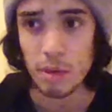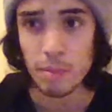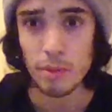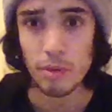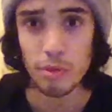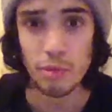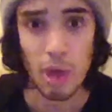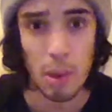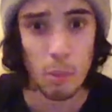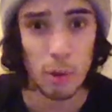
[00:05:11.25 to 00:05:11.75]
The
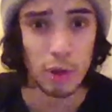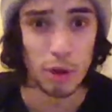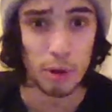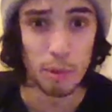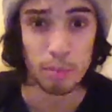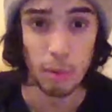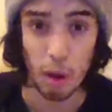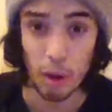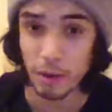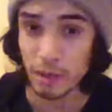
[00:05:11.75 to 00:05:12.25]
same way
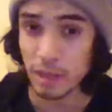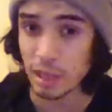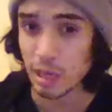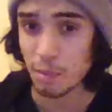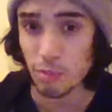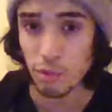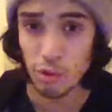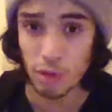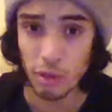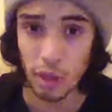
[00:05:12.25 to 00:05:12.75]
your body
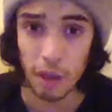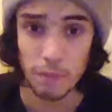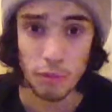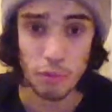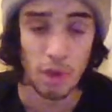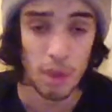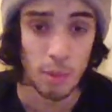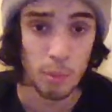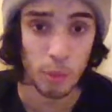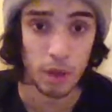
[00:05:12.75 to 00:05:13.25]
keeps you alive, the
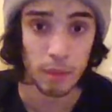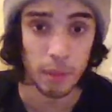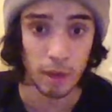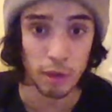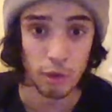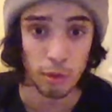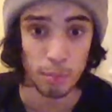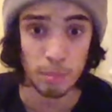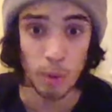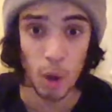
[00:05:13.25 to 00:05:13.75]
same way that
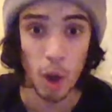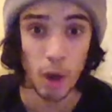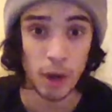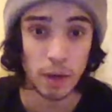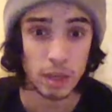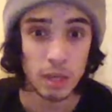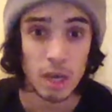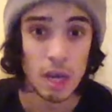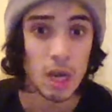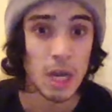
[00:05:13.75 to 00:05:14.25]
your
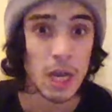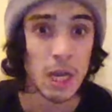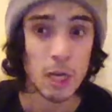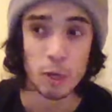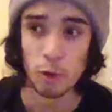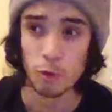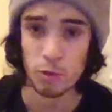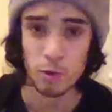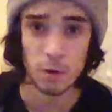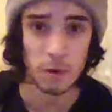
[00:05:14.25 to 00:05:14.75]
body
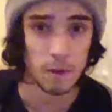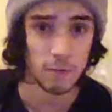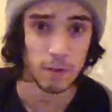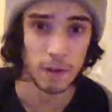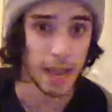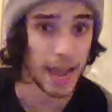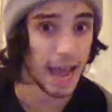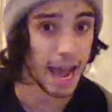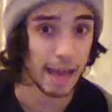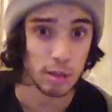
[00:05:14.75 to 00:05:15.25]
doesn't
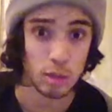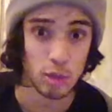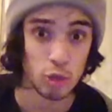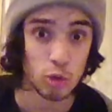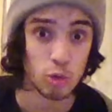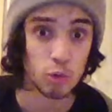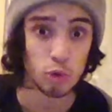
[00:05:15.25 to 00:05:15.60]
even ask you,